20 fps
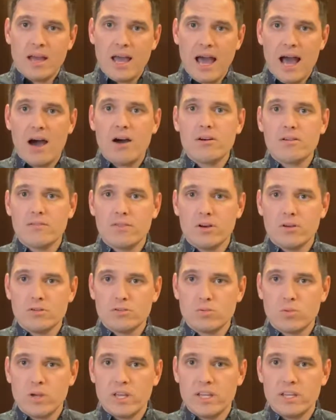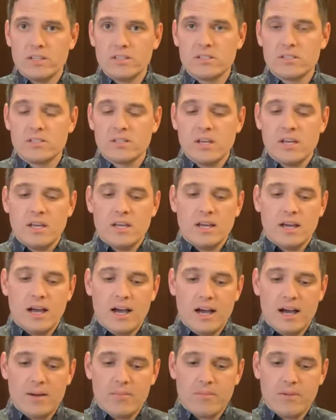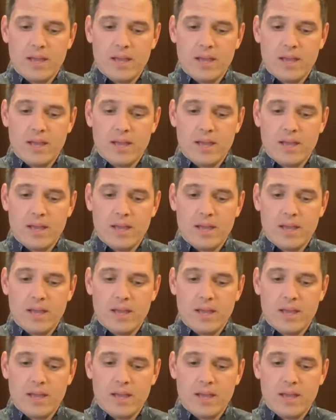out of those weeds um,